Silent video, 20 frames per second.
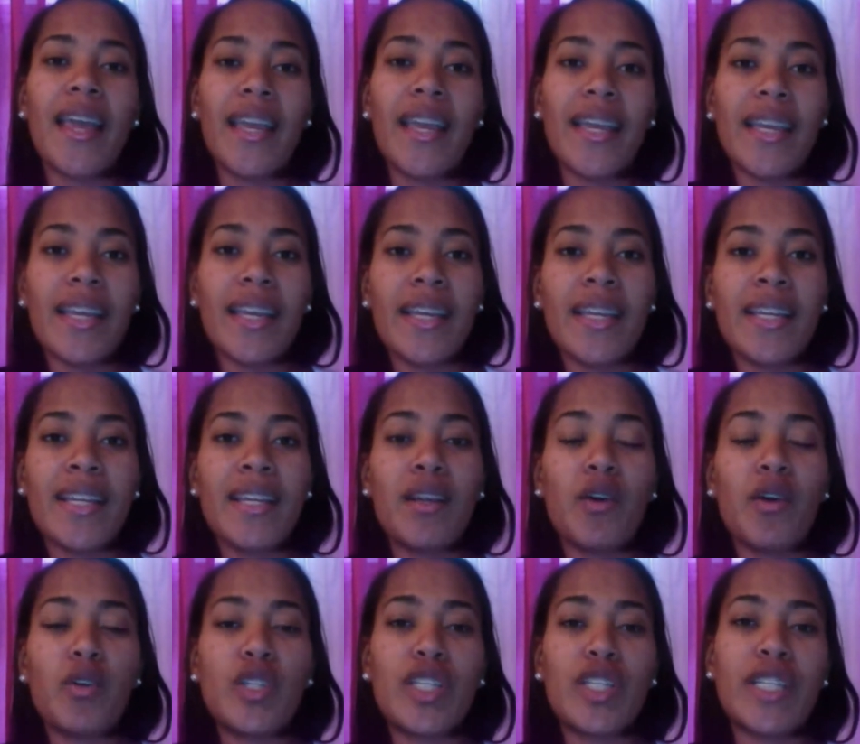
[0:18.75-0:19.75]

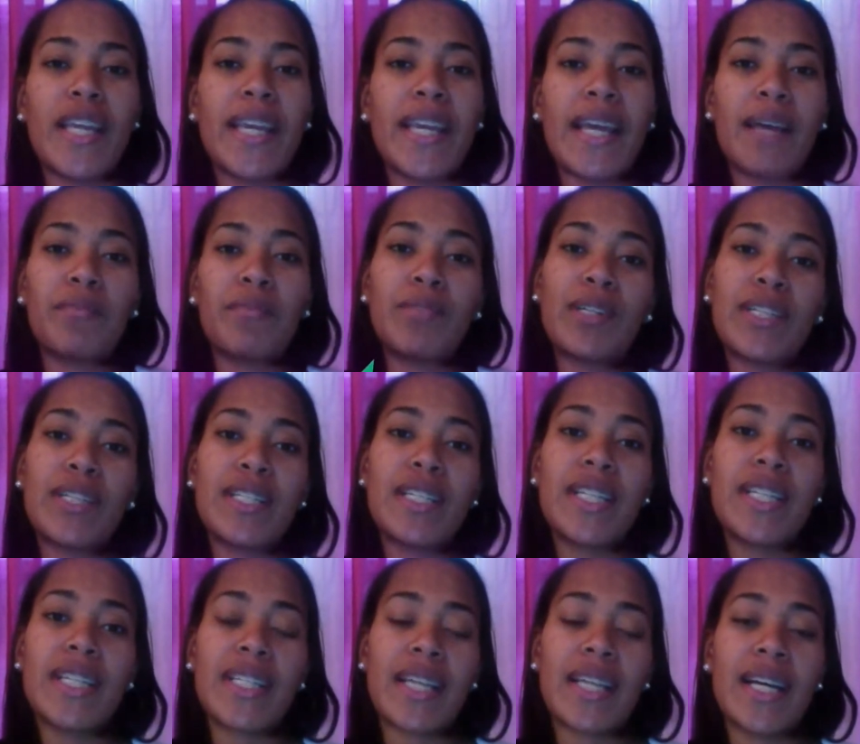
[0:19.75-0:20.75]
And today I'm going to
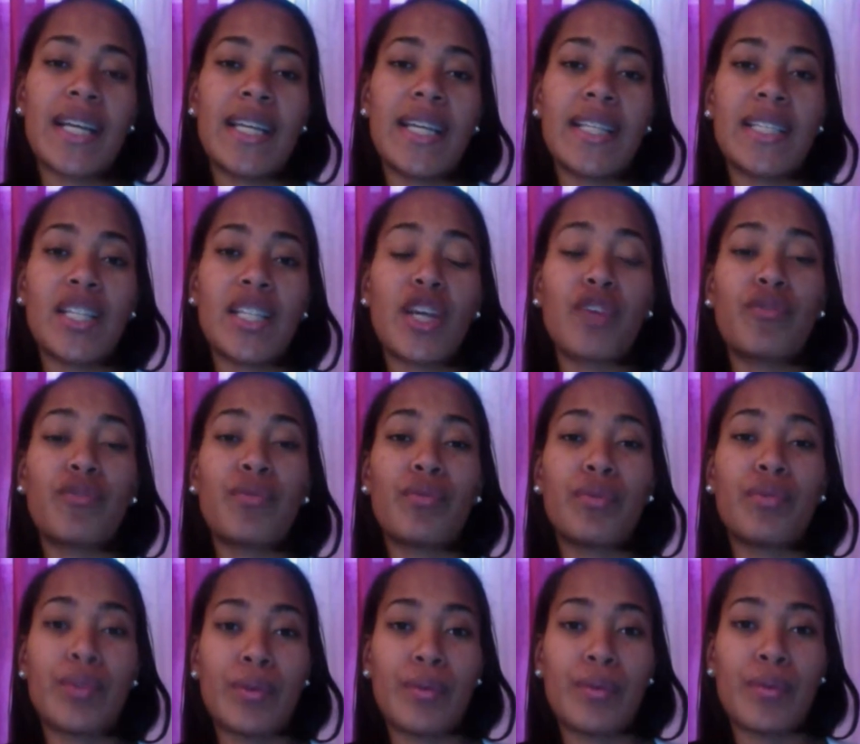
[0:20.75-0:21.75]
discuss
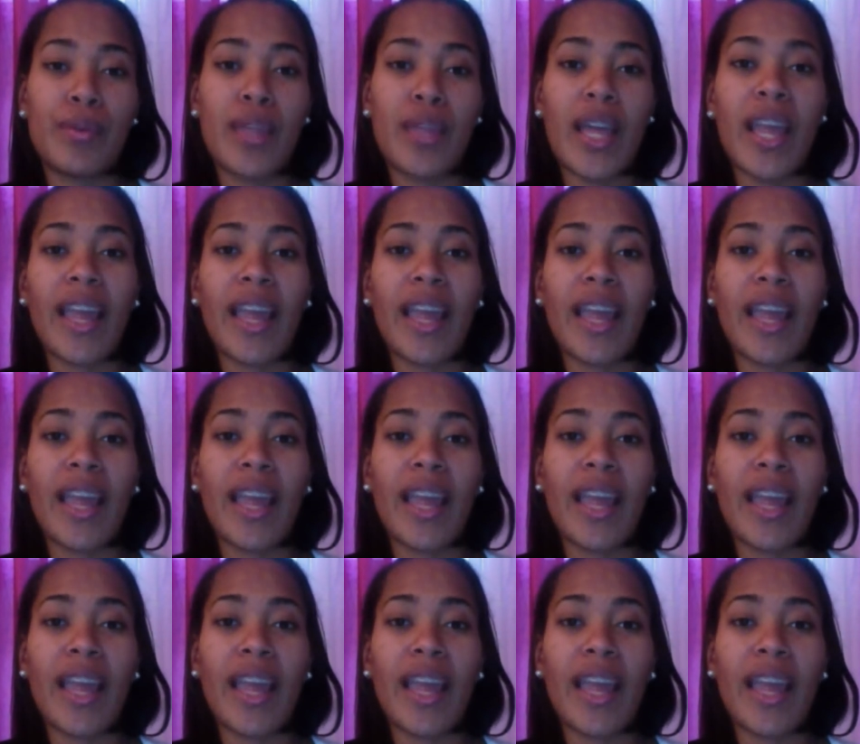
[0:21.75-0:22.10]
Ruth.